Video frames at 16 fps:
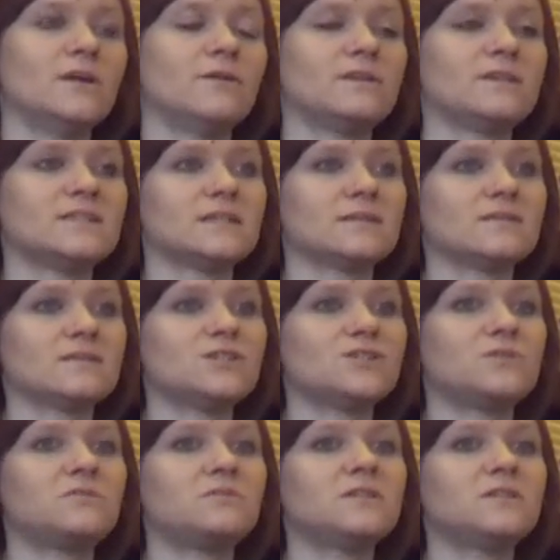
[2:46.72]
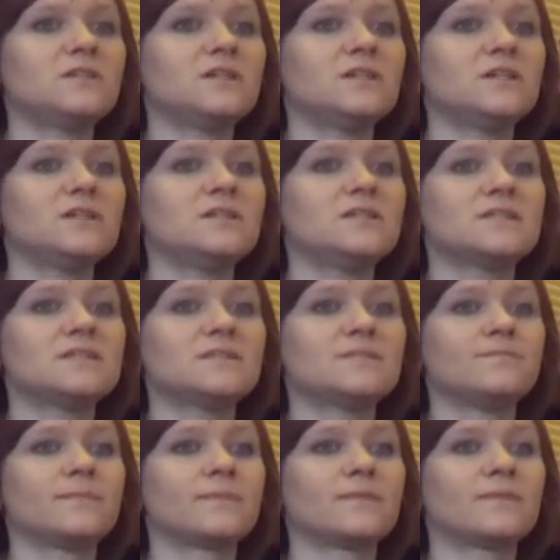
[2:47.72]
Noticing the shoulders,
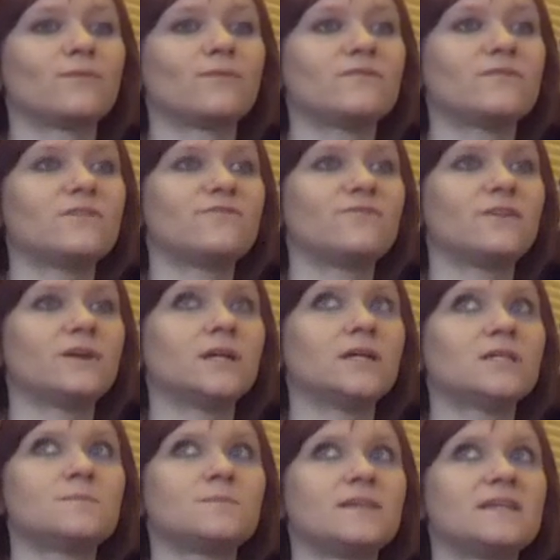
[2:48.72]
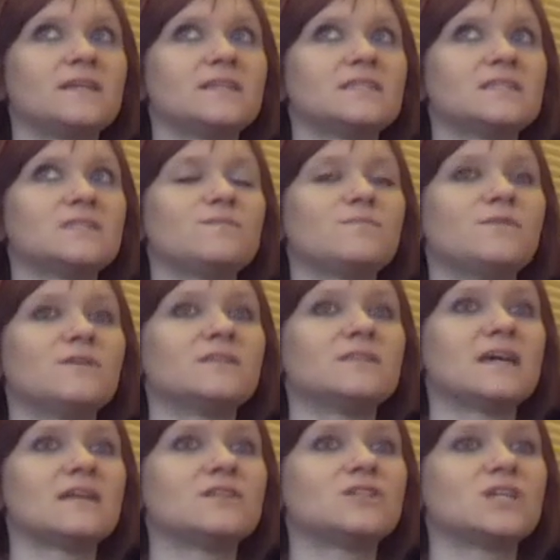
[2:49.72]
one of the first places we put
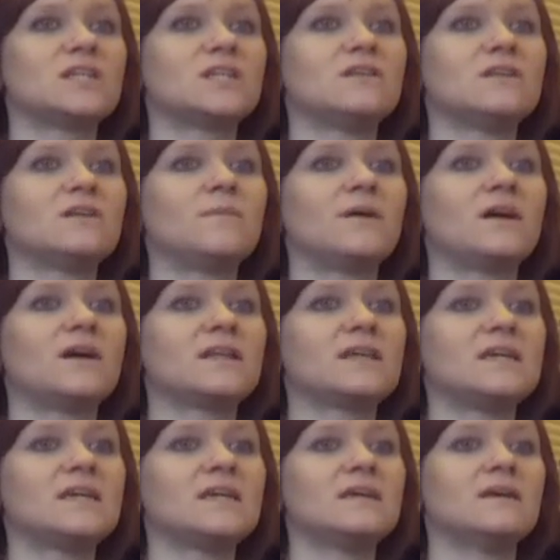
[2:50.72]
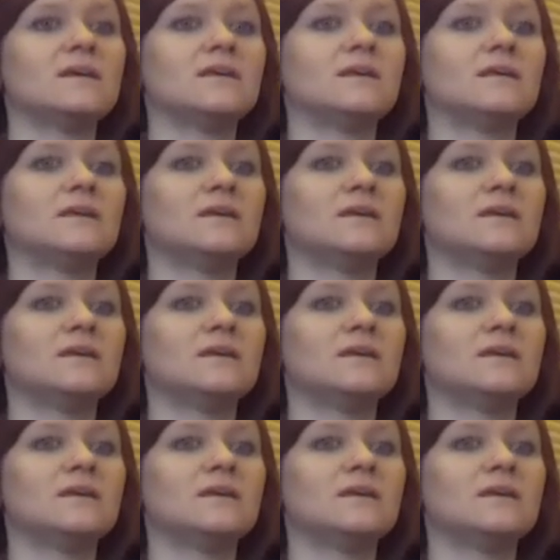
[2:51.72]
tension in our body.